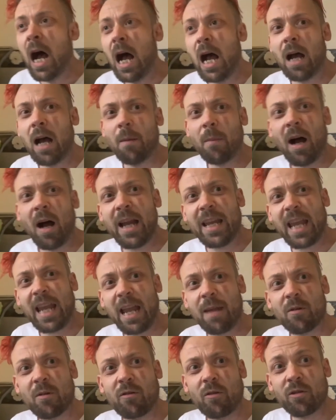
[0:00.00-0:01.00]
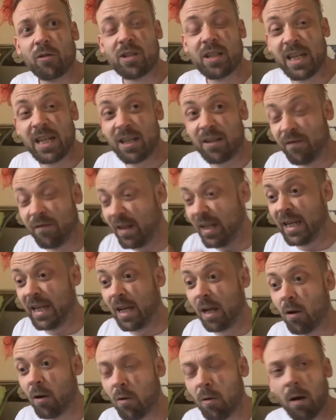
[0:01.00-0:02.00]
um, I came across this
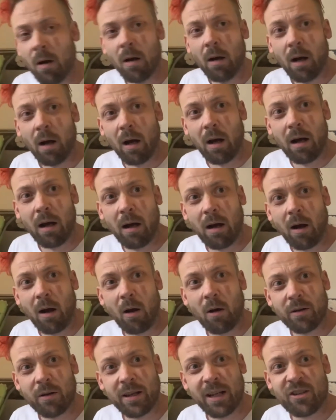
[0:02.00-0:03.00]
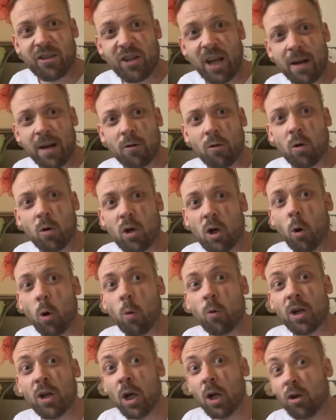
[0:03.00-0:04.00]
video uh, on a channel
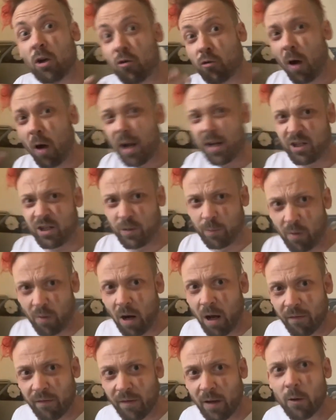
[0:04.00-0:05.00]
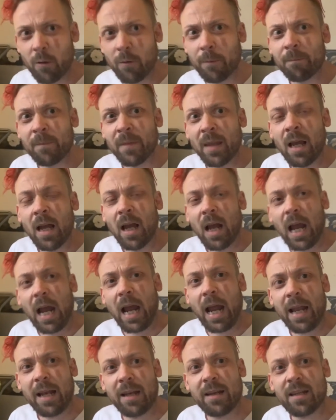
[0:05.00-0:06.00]
called Christ Bravo.
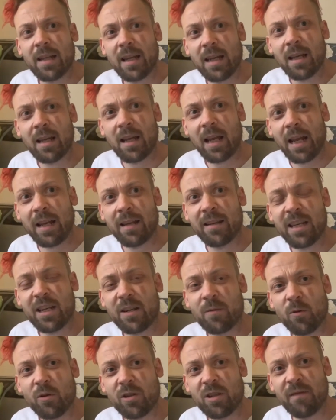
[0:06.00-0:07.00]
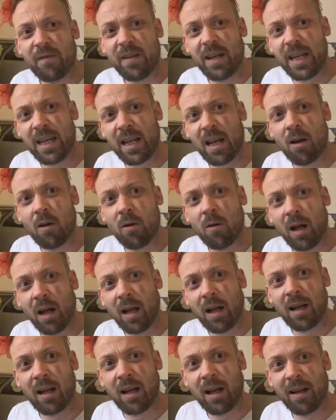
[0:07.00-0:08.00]
And, uh, and this was the video, uh,
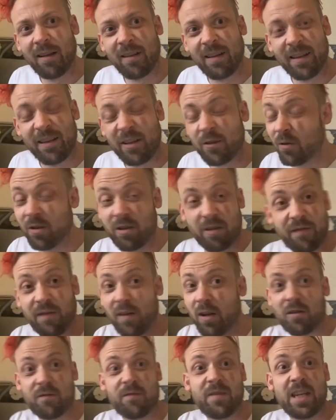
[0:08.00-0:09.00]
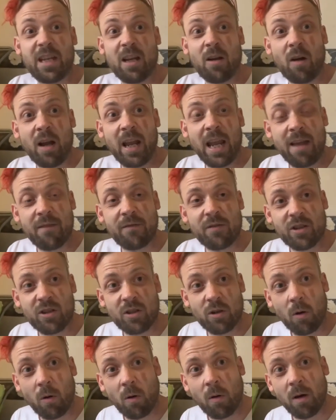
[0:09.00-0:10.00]
uh this was the first video I ever
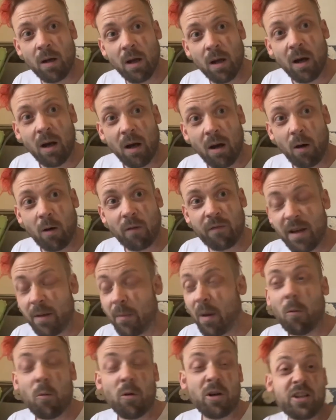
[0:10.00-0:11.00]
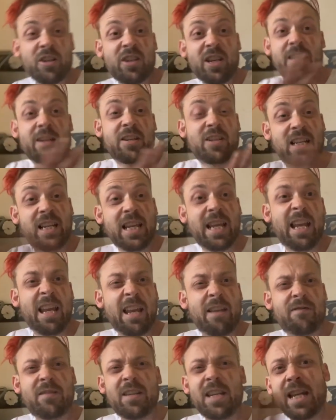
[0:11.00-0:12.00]
saw of him. I wanted to make this clear,
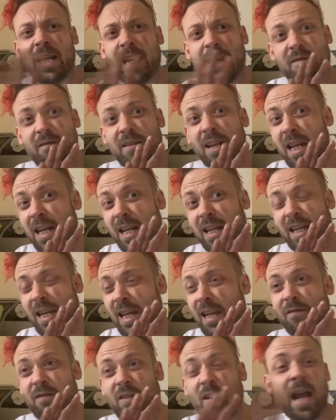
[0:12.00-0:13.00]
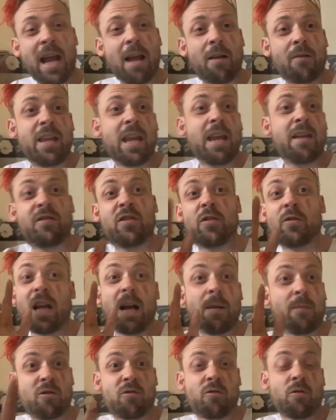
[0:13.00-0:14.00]
if Nick, if Nick, if you're out there, if you
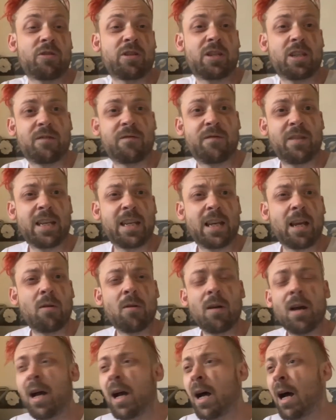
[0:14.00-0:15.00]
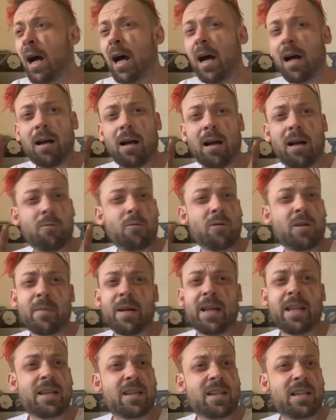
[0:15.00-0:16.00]
come across this video, uh, I want to
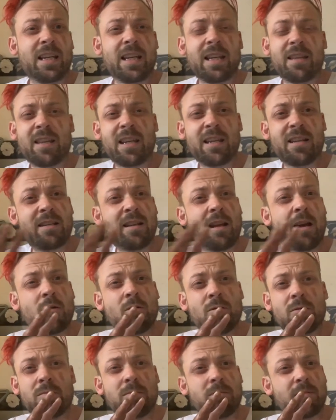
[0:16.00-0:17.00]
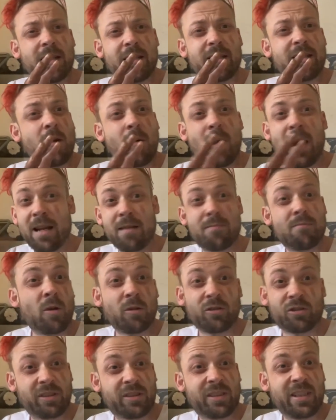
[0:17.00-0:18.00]
make this clear, there's no, there's no
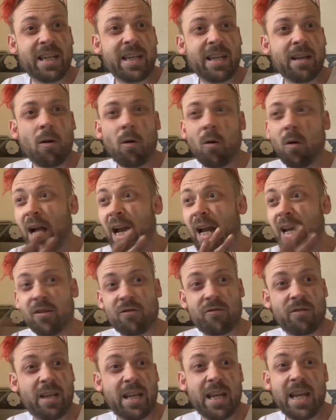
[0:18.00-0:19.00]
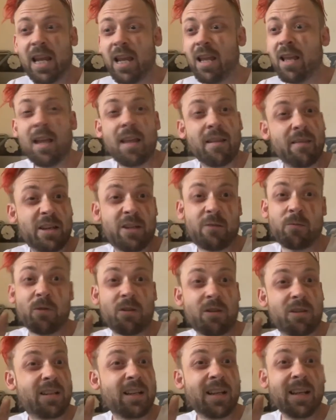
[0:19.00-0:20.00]
animosity or hatred here. This
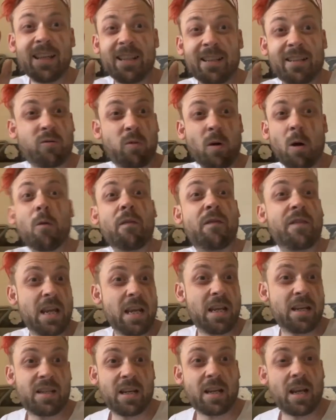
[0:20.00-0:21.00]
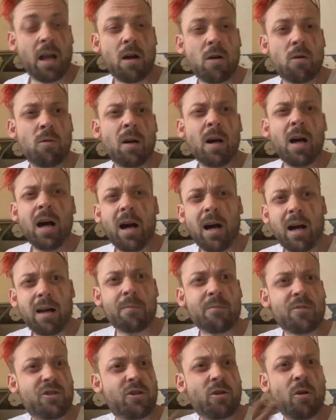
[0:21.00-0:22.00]
was 12 years ago.
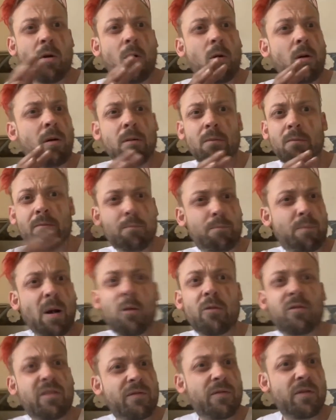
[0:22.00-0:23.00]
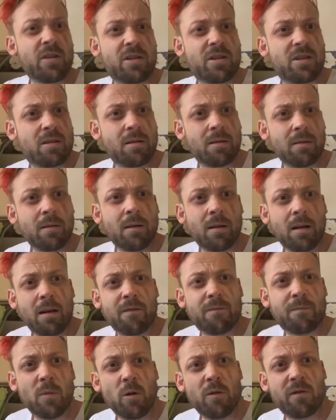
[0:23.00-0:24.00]
I'm sure both of us
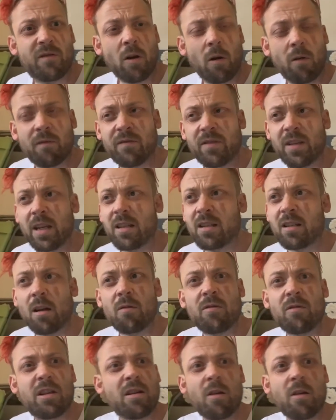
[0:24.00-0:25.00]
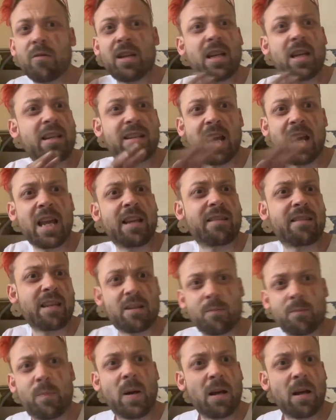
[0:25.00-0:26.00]
have moved on from then, so you don't need to take
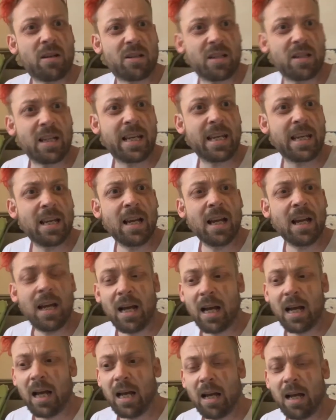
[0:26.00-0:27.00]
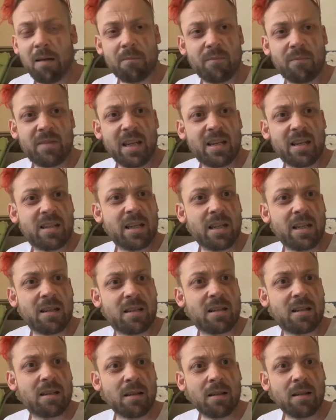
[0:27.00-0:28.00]
this personally. Um, this
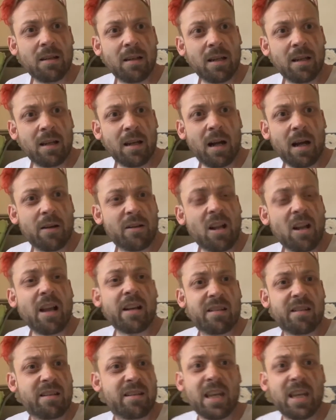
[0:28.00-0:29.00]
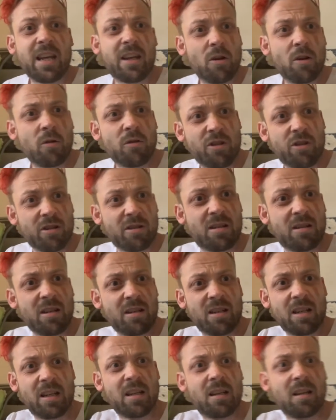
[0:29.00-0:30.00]
is, I'd like to think you're just
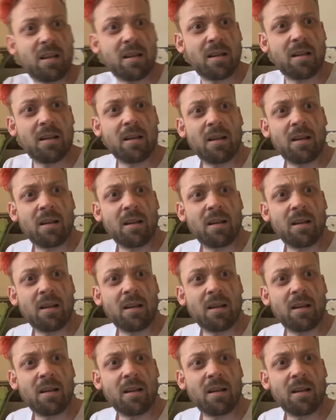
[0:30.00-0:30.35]
as a,